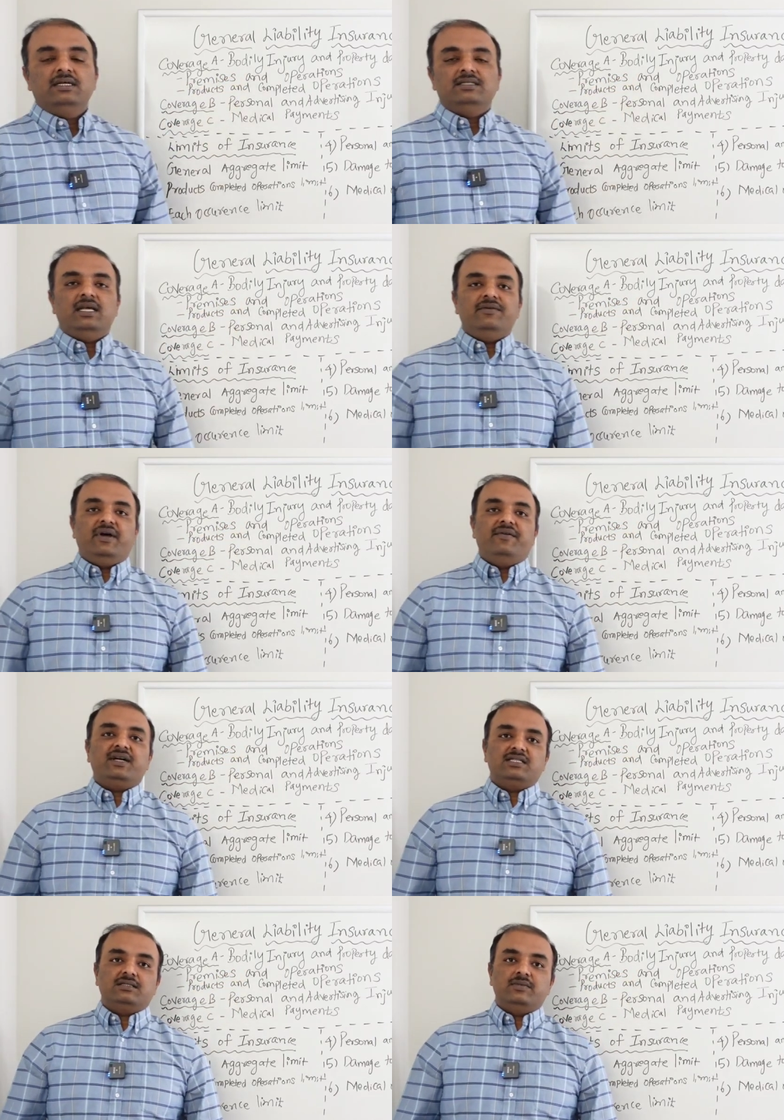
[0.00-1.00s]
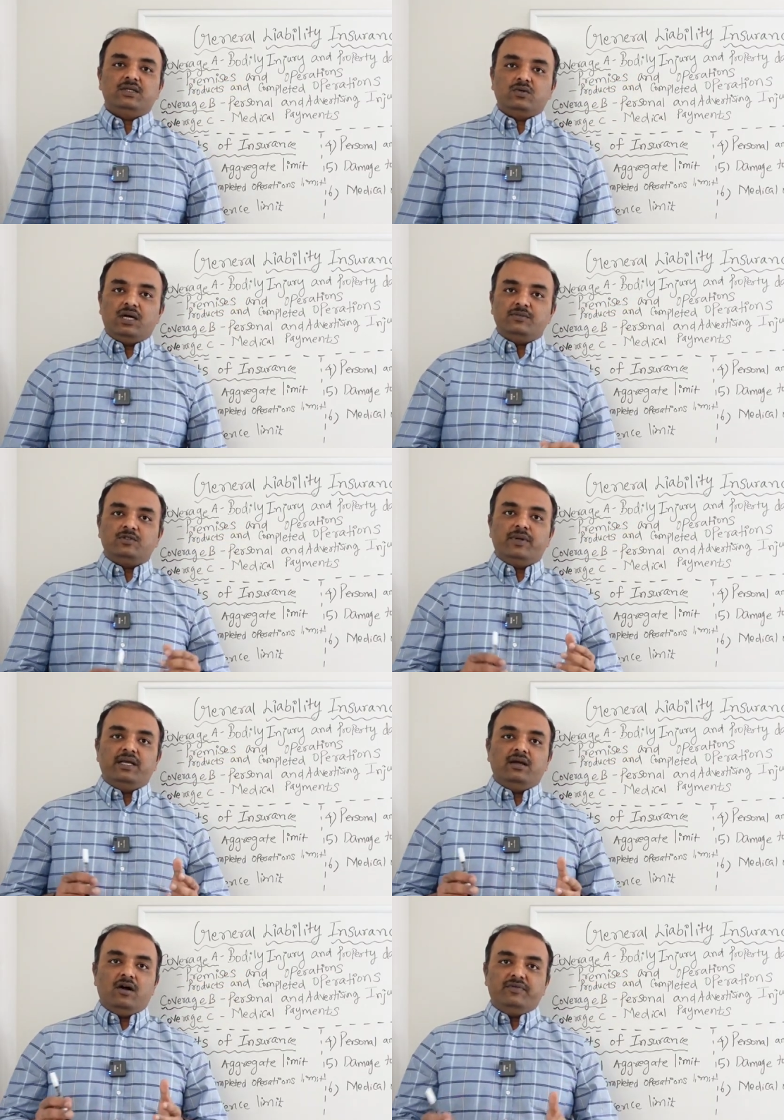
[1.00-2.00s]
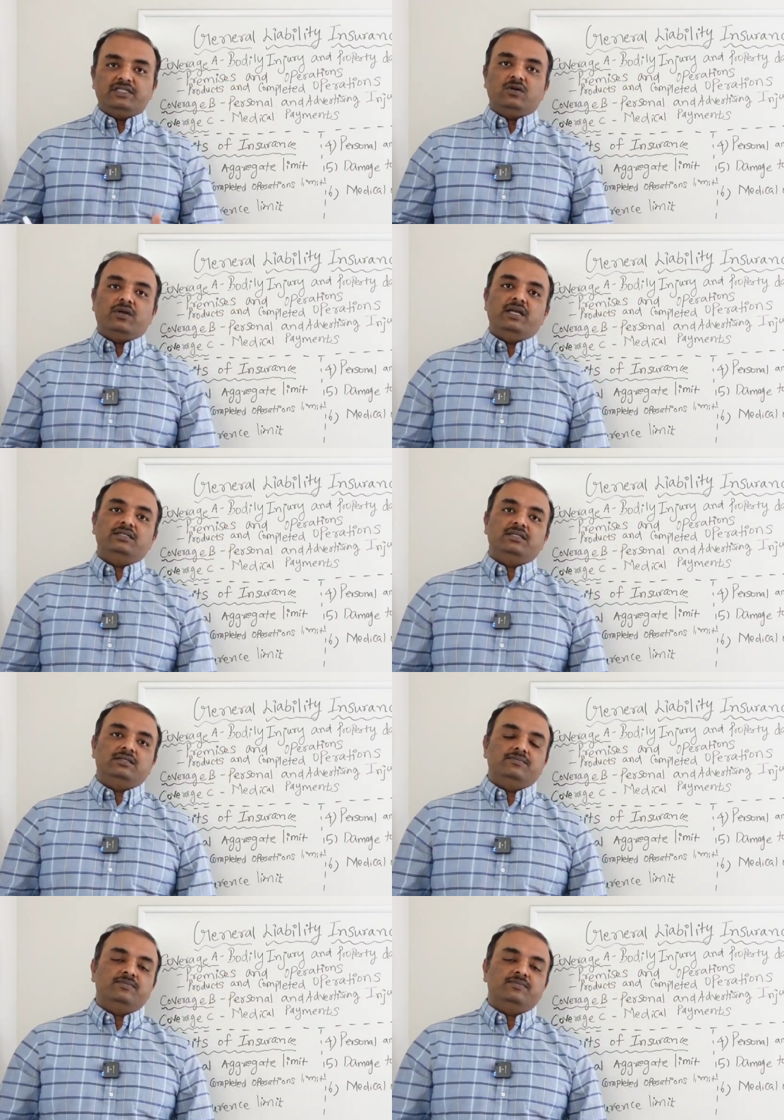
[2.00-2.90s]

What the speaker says: Say if I have a customer who comes to my office location